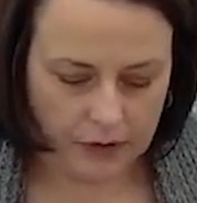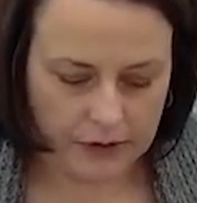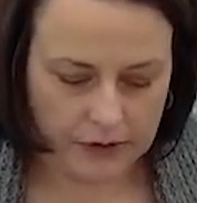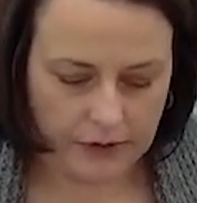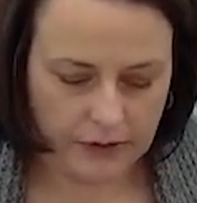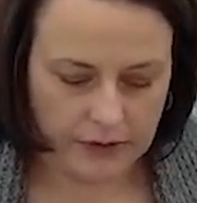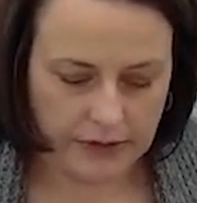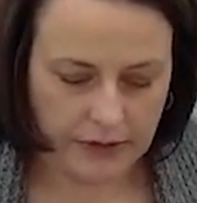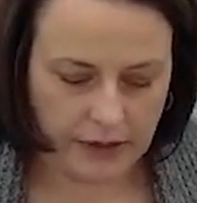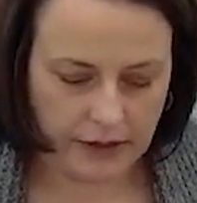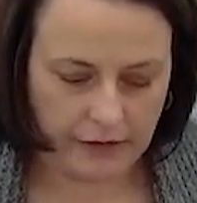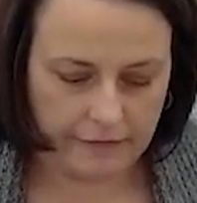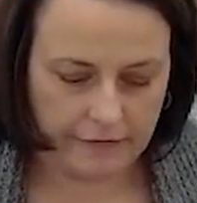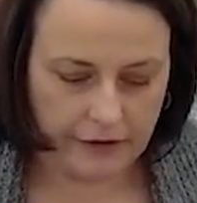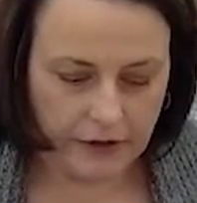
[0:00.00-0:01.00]
So it's kind
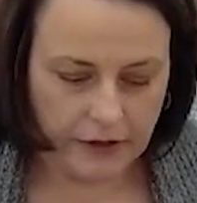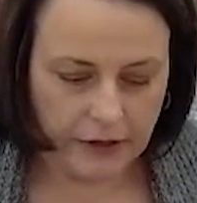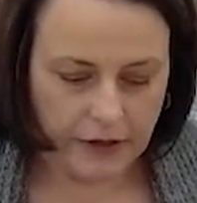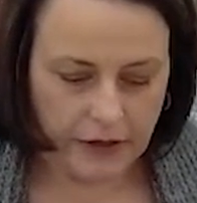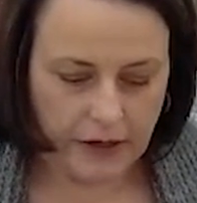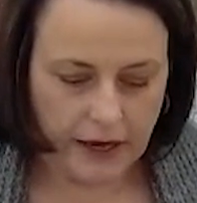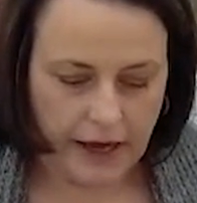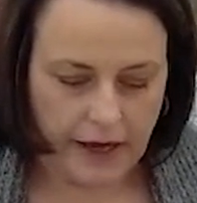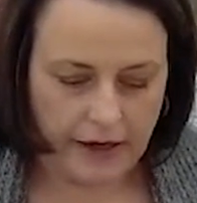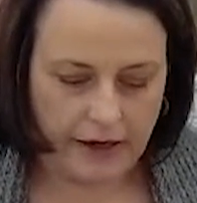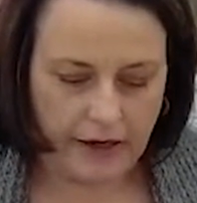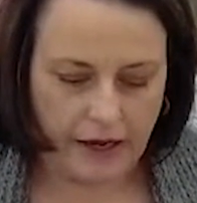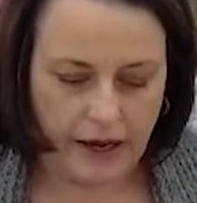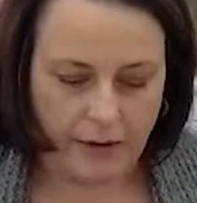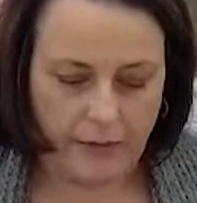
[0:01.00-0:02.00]
of
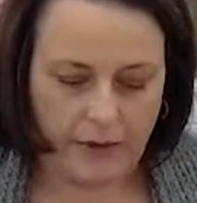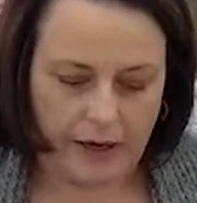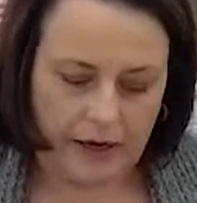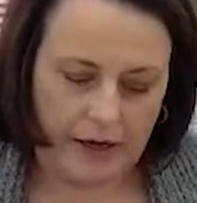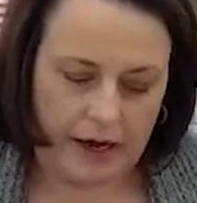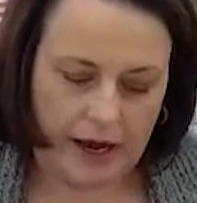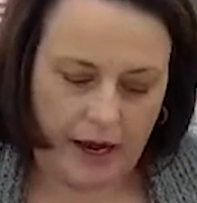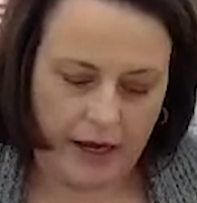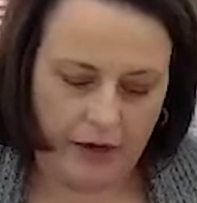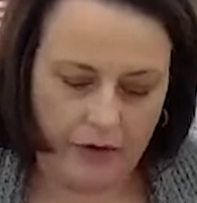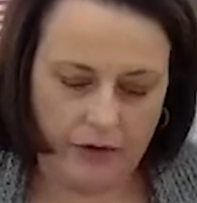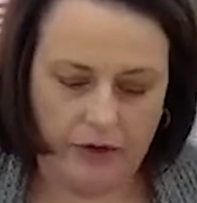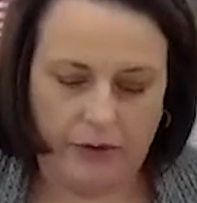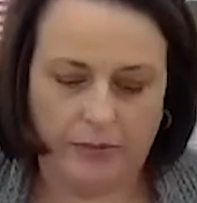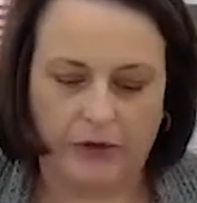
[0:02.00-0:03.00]
I'm at an
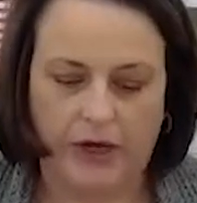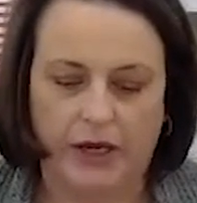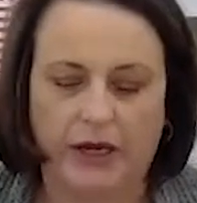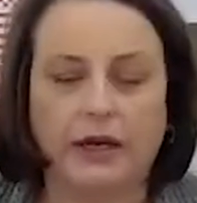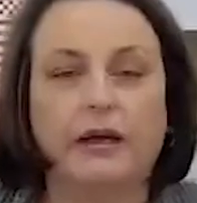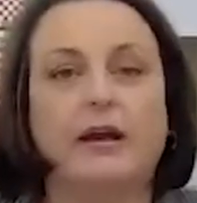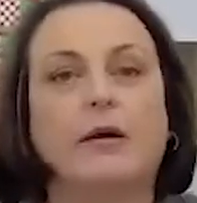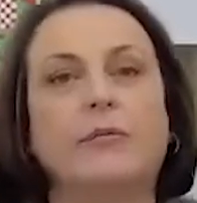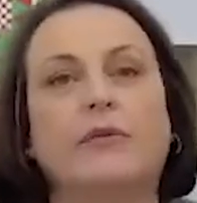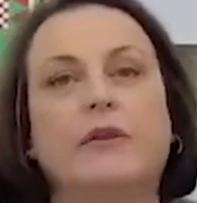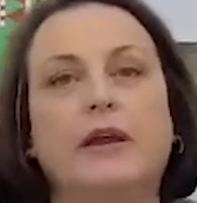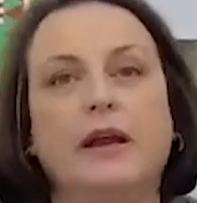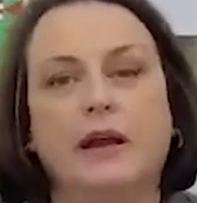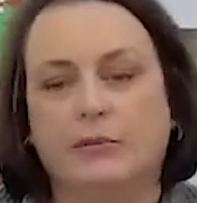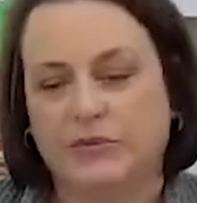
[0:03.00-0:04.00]
angle, I'm lining it up, and
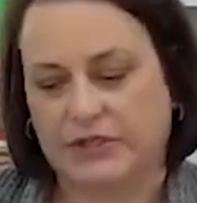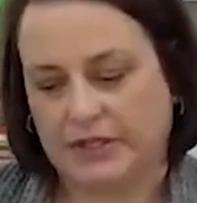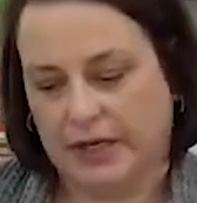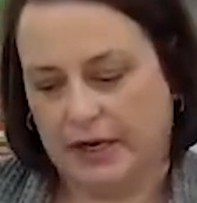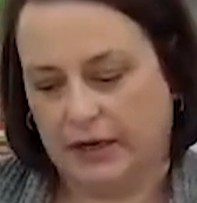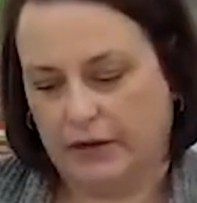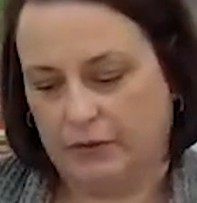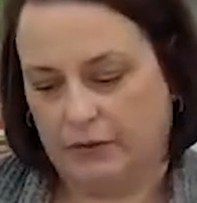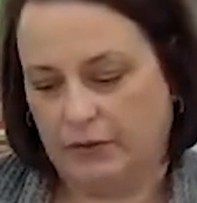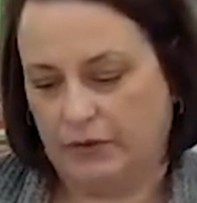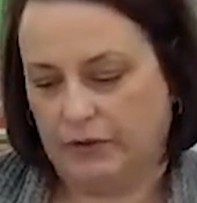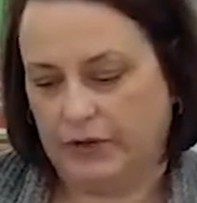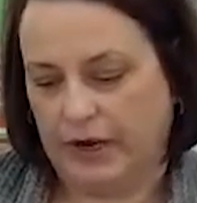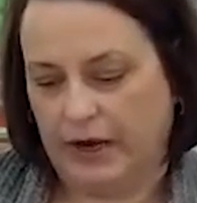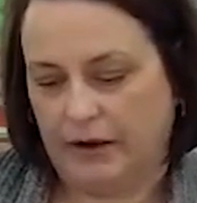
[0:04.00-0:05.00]
then I'm setting the
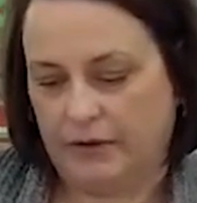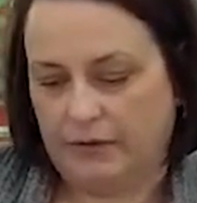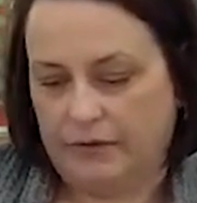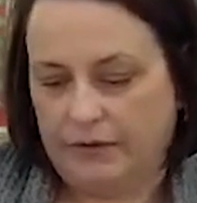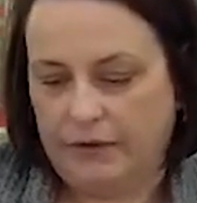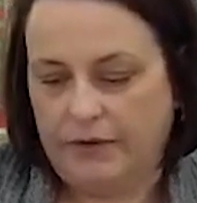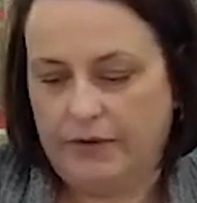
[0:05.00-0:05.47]
ruler down.